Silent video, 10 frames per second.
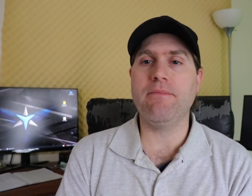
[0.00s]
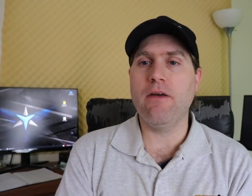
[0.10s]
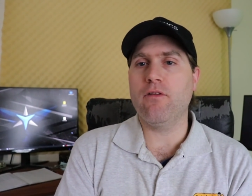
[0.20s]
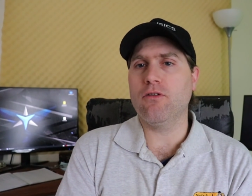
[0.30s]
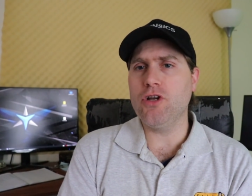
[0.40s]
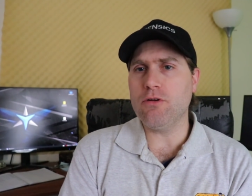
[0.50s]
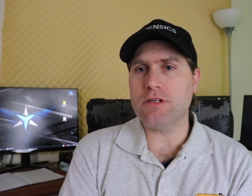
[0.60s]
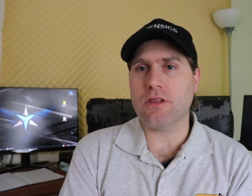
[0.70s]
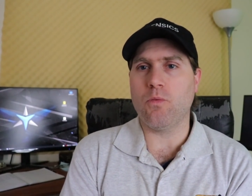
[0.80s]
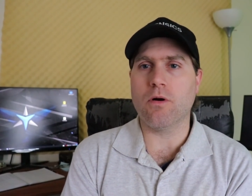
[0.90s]
If you're new
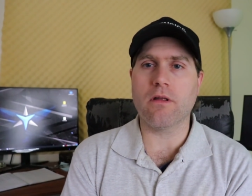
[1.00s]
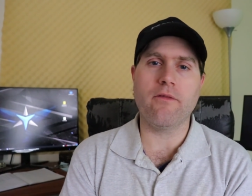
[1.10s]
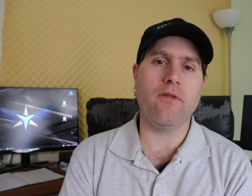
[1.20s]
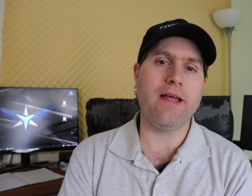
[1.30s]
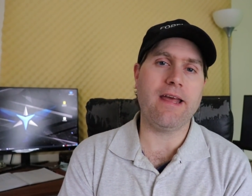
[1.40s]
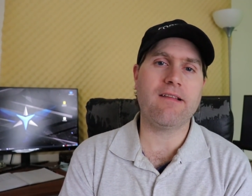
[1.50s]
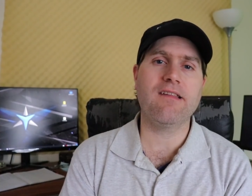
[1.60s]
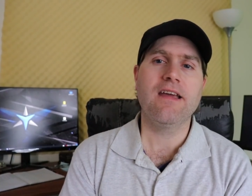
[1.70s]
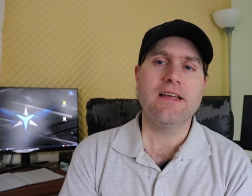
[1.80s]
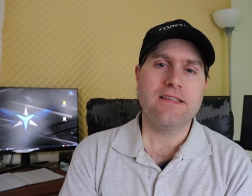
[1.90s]
to the world of
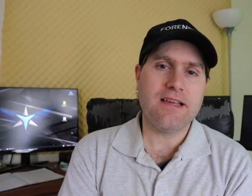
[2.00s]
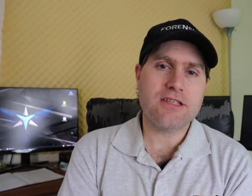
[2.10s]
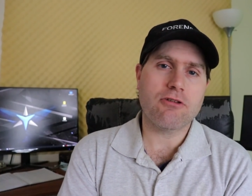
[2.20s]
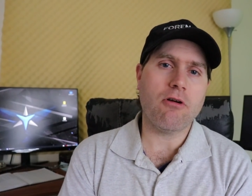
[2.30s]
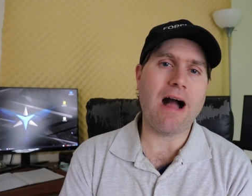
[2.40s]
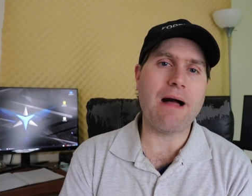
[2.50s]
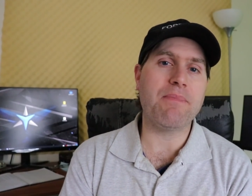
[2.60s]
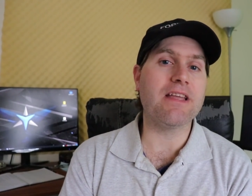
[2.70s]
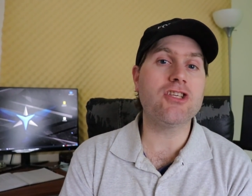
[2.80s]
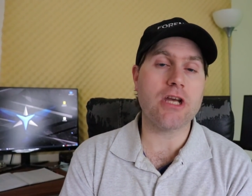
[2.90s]
Linux, distro
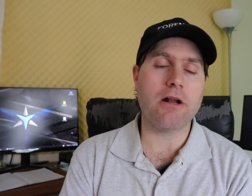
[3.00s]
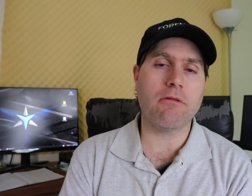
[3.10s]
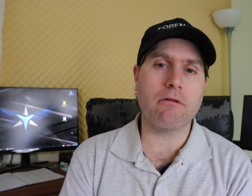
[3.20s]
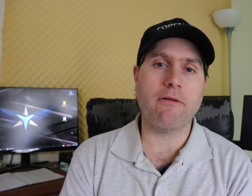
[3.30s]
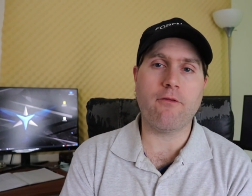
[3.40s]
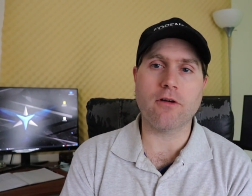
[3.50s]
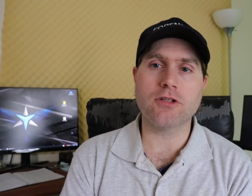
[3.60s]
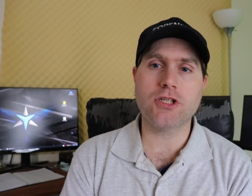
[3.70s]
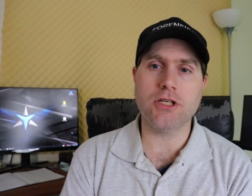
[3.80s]
hopping generally refers